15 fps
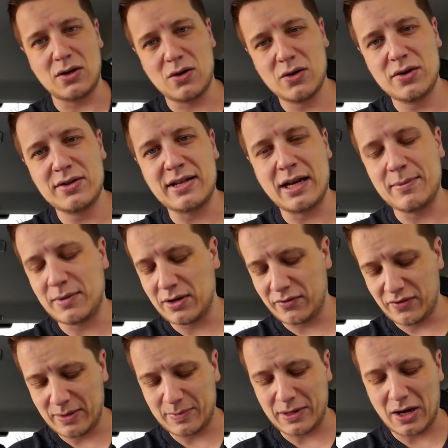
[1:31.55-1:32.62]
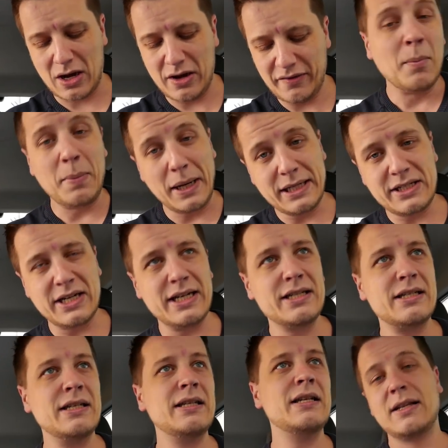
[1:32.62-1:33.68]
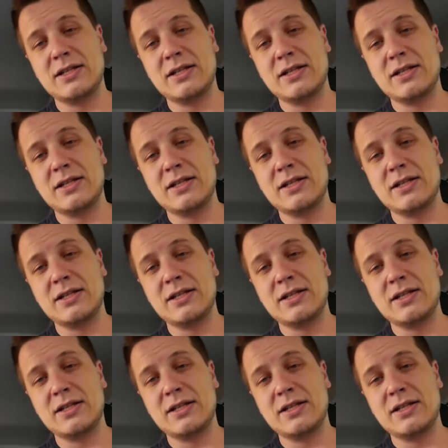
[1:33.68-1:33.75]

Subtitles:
all the time got ripped off by Jason.